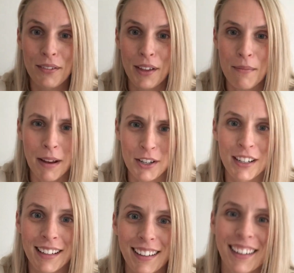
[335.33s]
Imagine
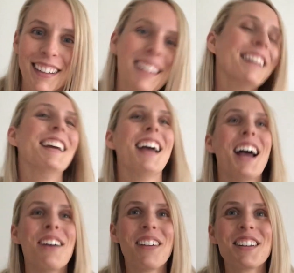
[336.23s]

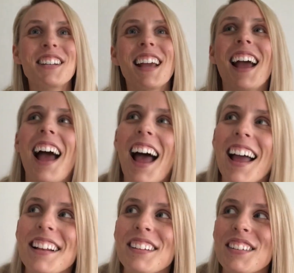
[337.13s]
it,
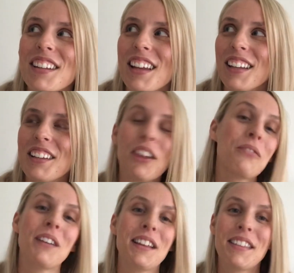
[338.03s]
and
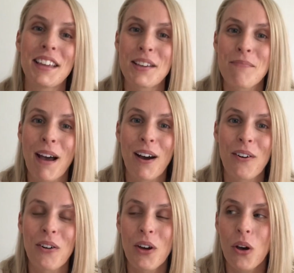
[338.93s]
really think
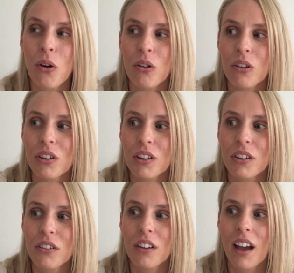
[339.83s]
about
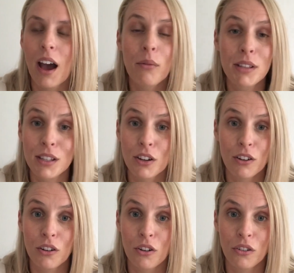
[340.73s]
how it's going to
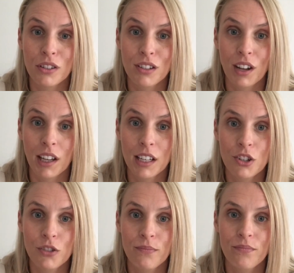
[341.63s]
look on
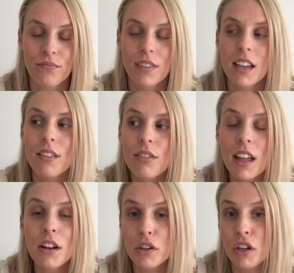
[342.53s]
stage.
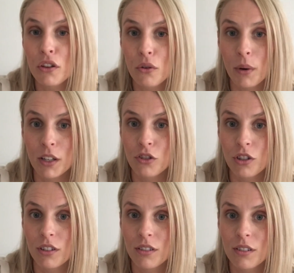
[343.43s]
Then look at your
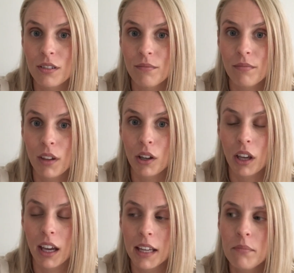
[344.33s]
questions.
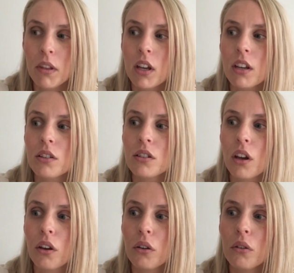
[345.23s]
Okay,
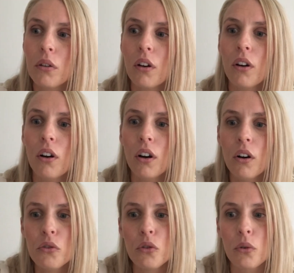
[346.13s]
so
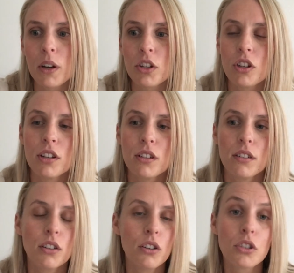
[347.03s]
on your questions,
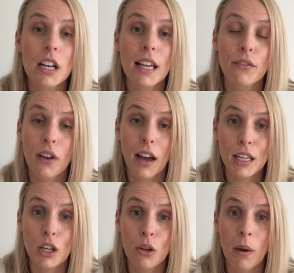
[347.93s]
usually for
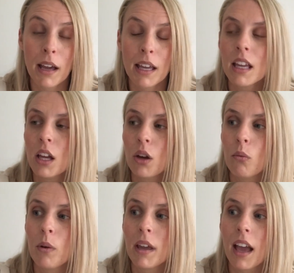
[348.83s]
AQA,
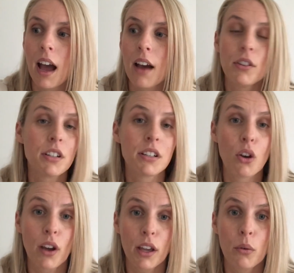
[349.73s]
we have a
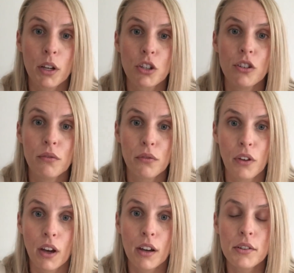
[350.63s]
design question
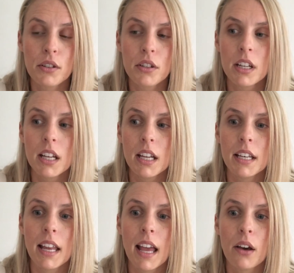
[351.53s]
first.
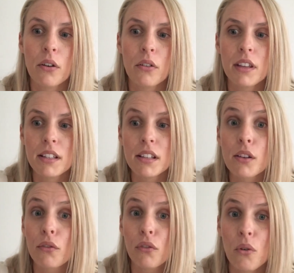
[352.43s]
Now, this is a
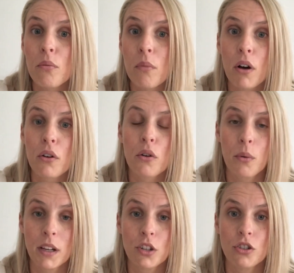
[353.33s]
4-mark
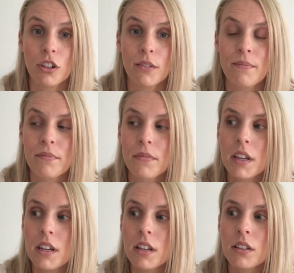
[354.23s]
question,
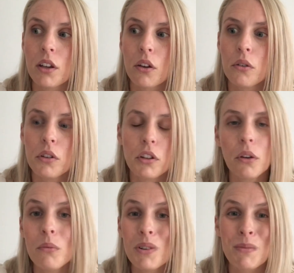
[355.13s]
so you
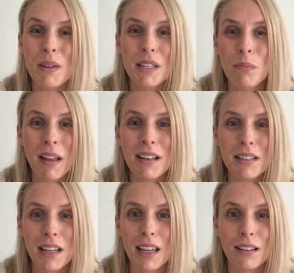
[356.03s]
don't want to be
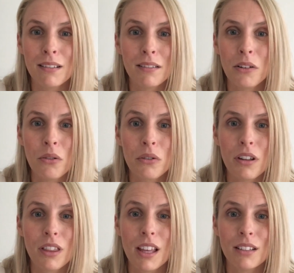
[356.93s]
spending longer
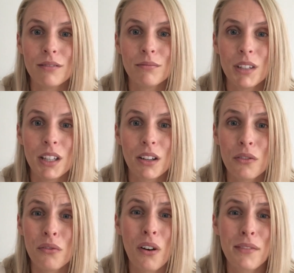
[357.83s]
than
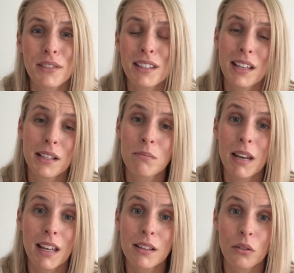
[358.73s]
5 to 6
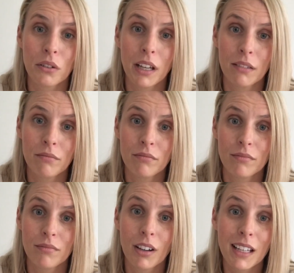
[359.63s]
minutes on it
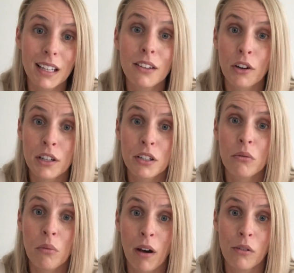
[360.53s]
in an ideal
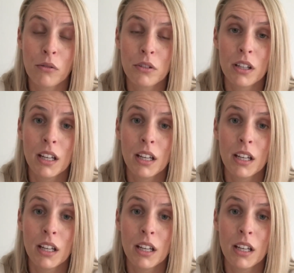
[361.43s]
world.